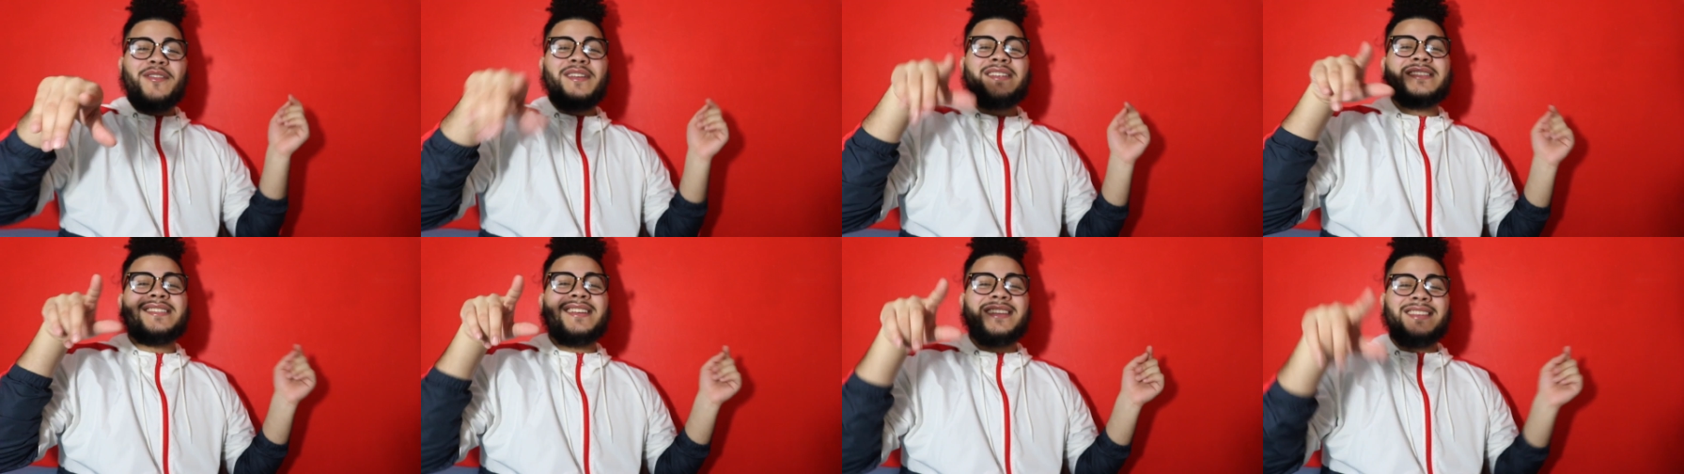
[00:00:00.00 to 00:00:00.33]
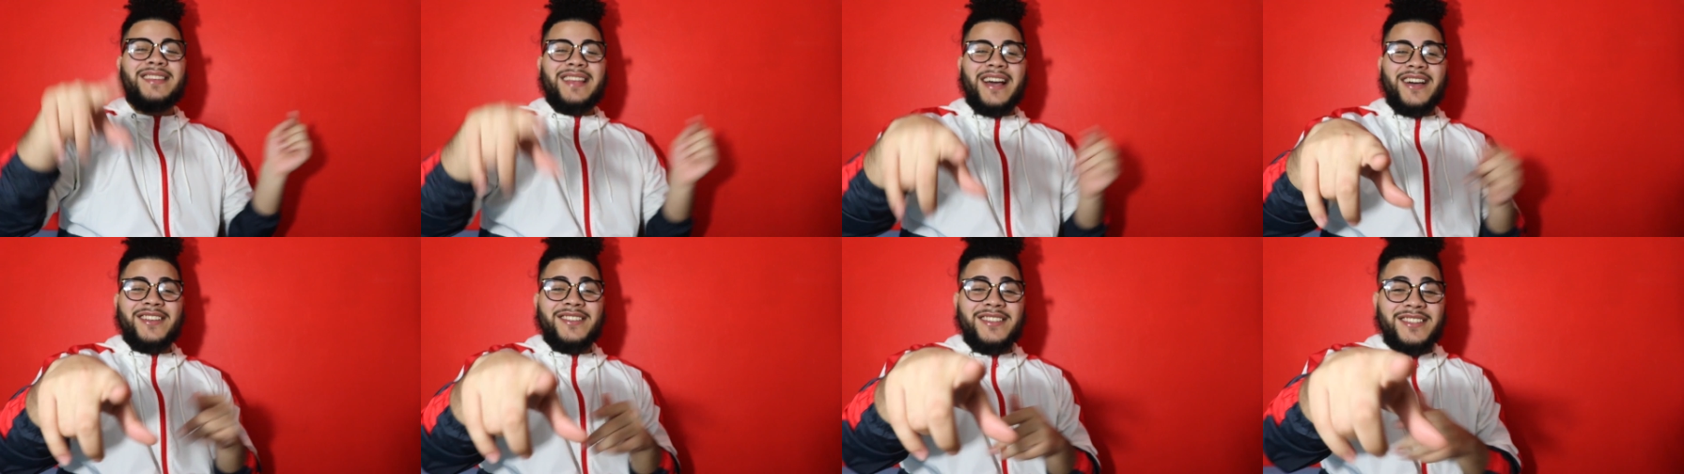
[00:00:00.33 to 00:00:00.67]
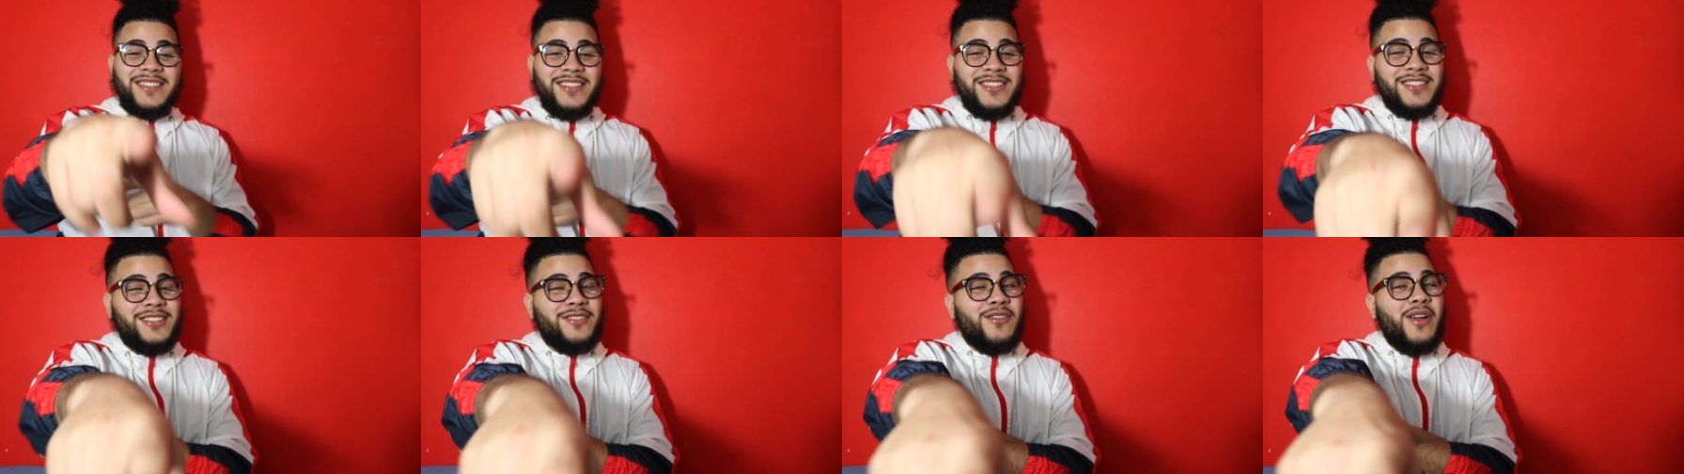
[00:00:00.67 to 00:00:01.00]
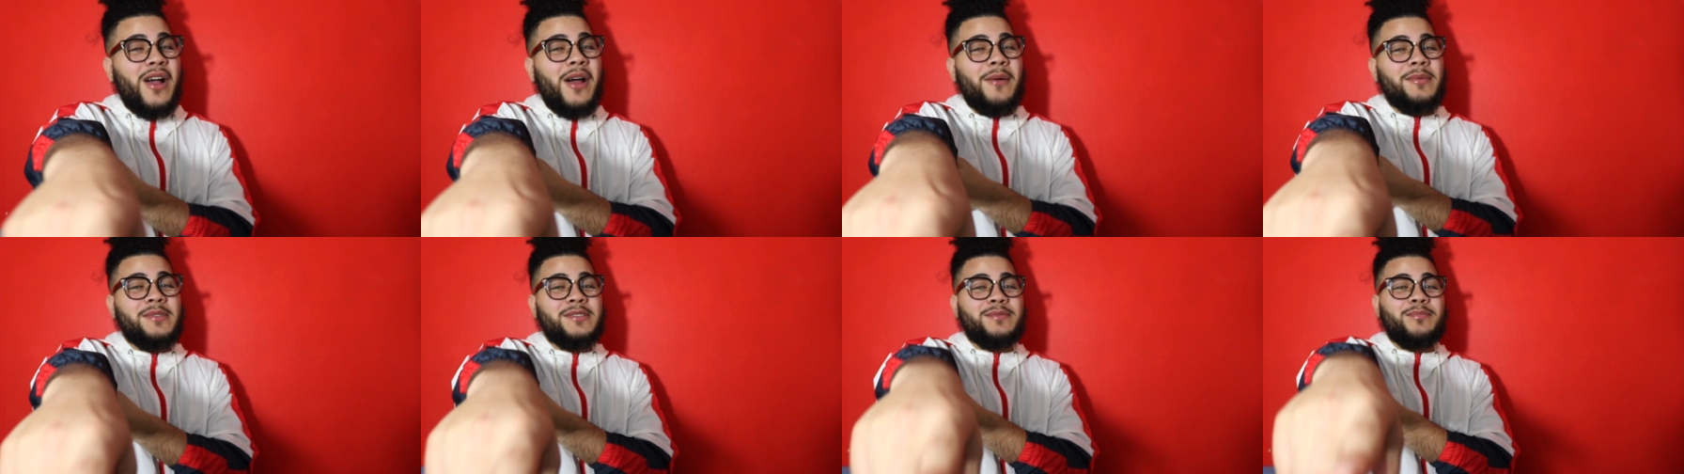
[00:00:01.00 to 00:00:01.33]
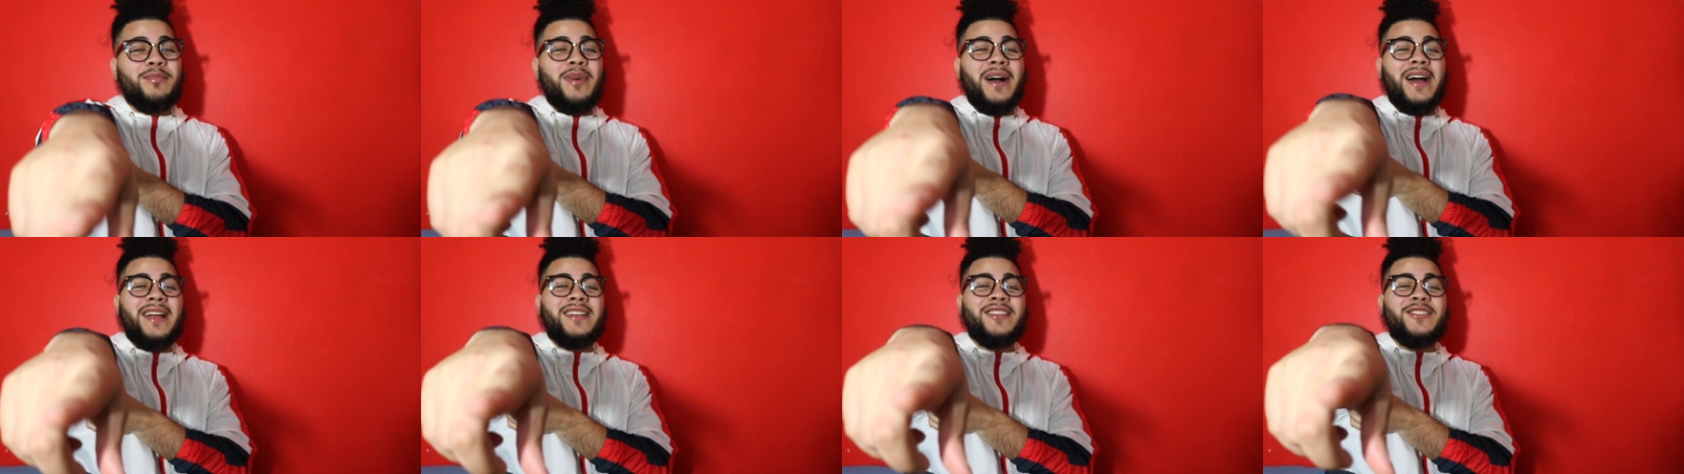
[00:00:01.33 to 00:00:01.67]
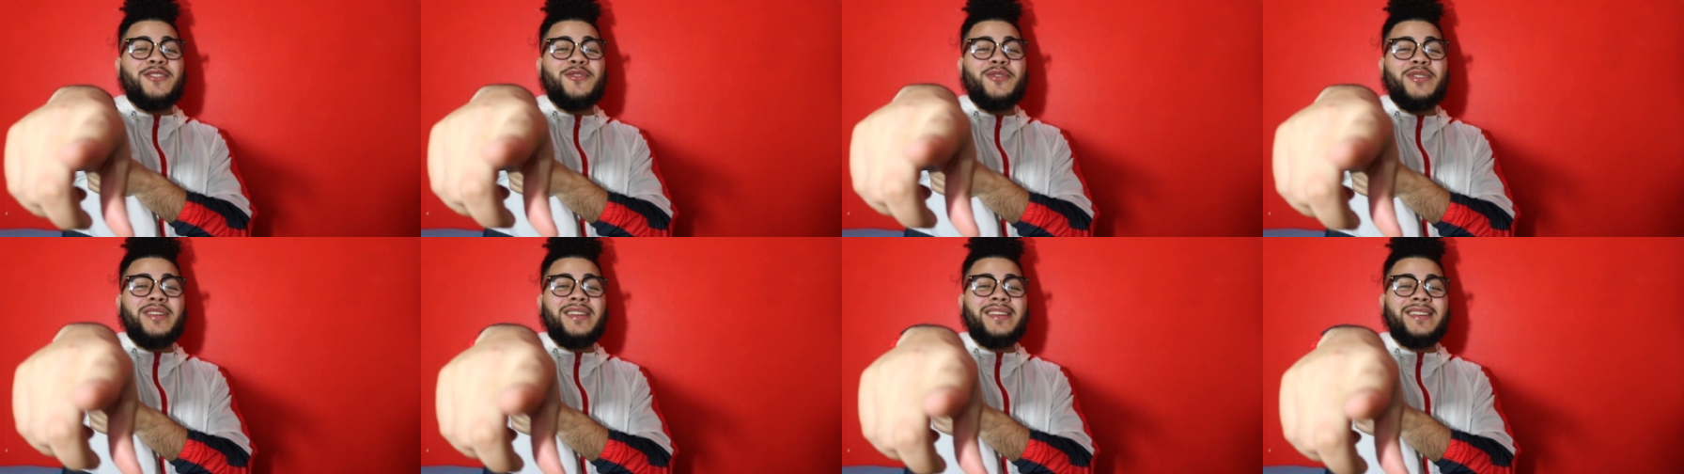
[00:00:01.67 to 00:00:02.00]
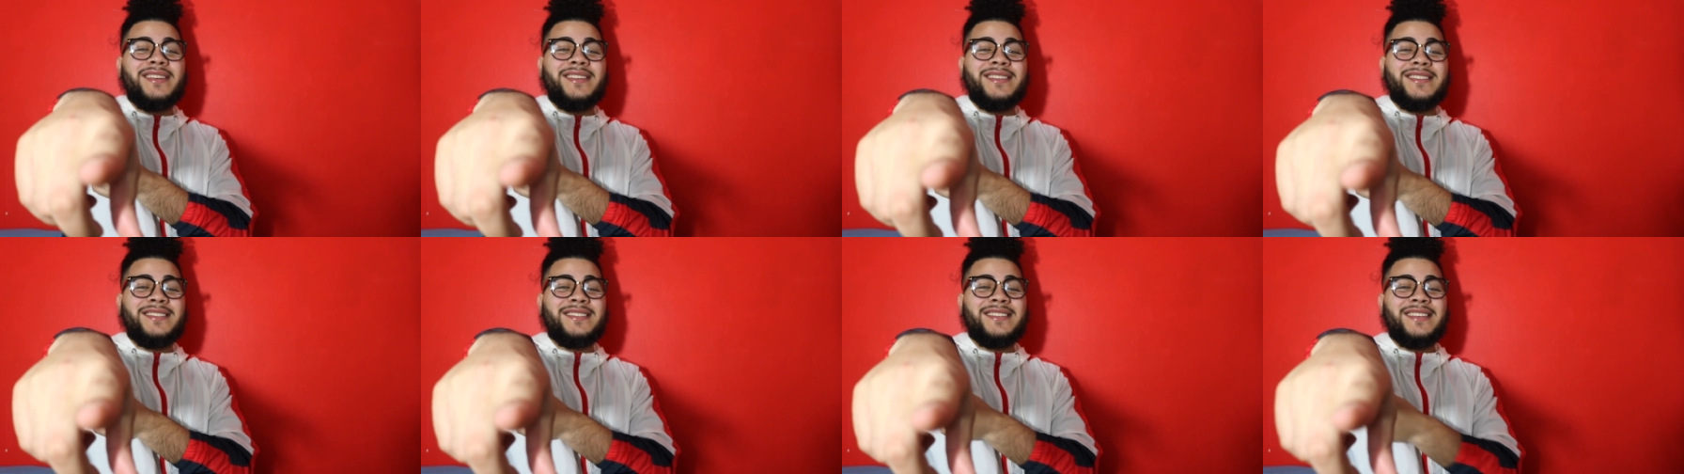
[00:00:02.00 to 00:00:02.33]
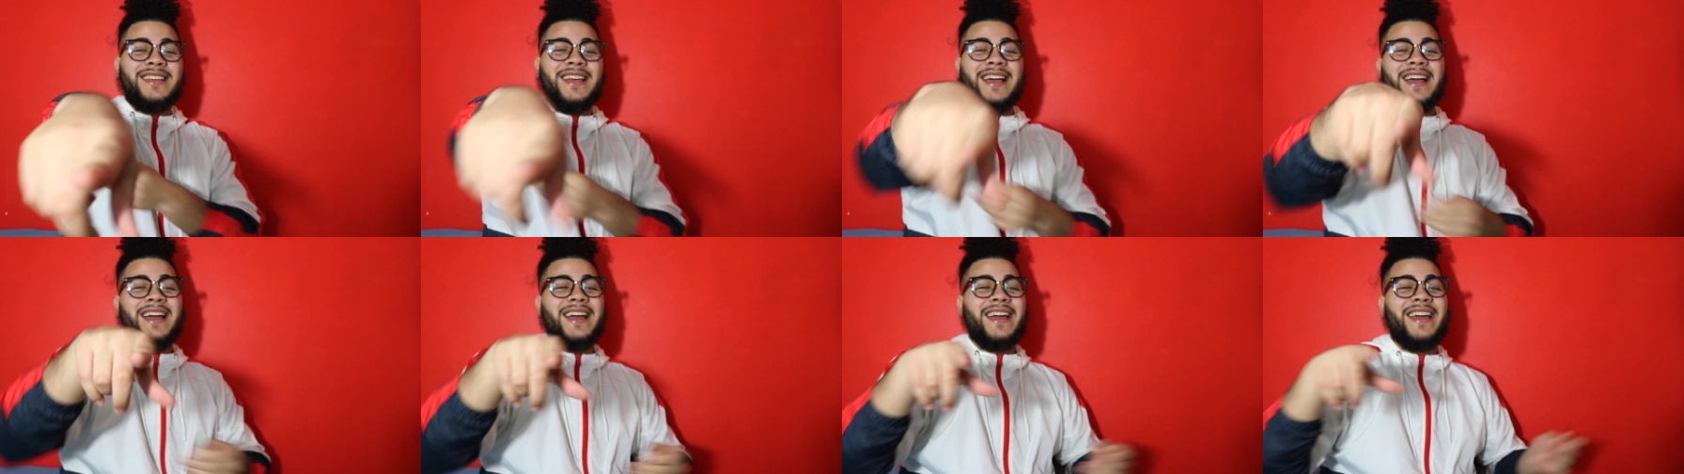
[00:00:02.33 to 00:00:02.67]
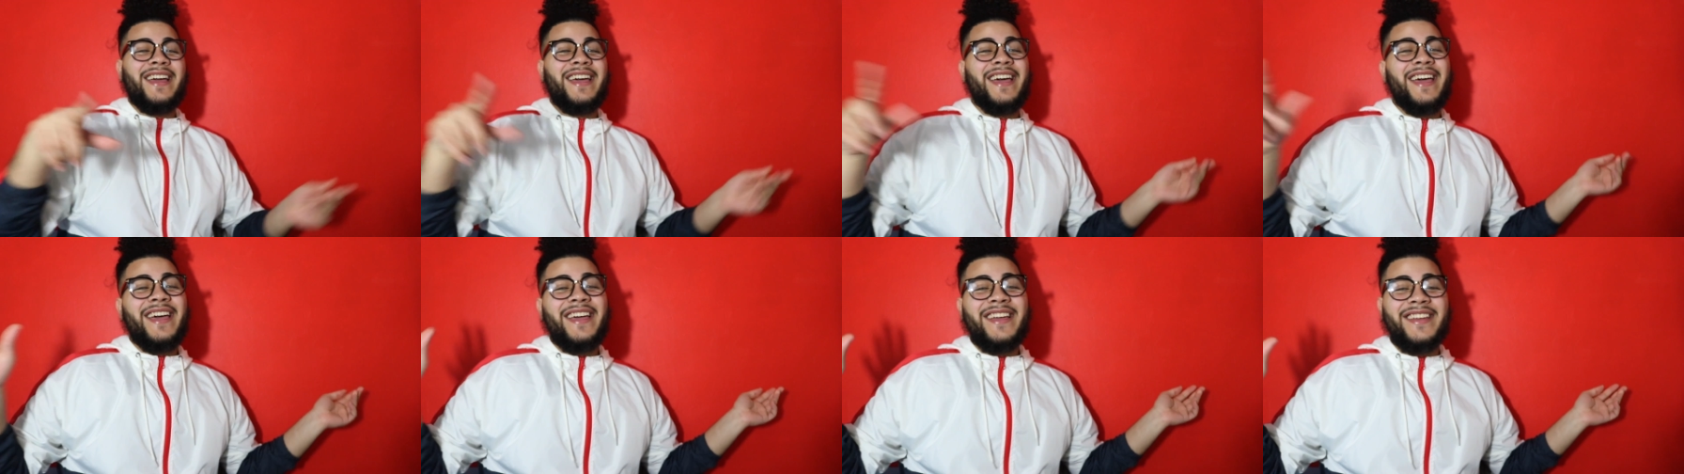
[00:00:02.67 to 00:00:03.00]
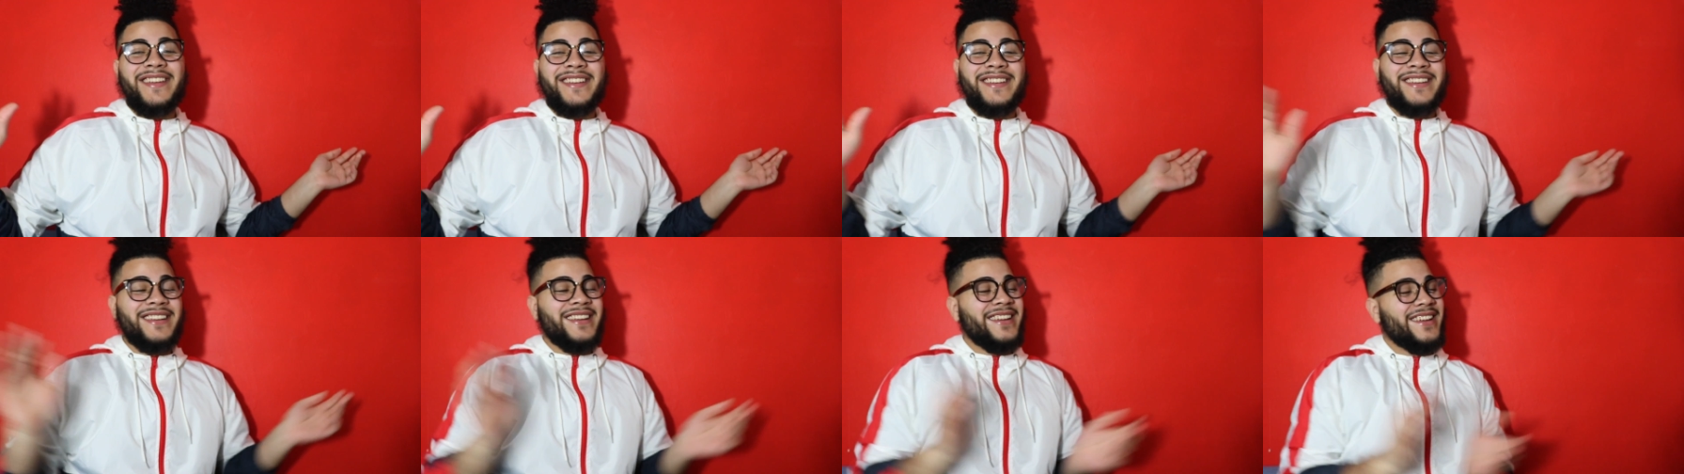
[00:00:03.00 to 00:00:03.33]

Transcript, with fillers: reach a thousand subscribers by new year's hey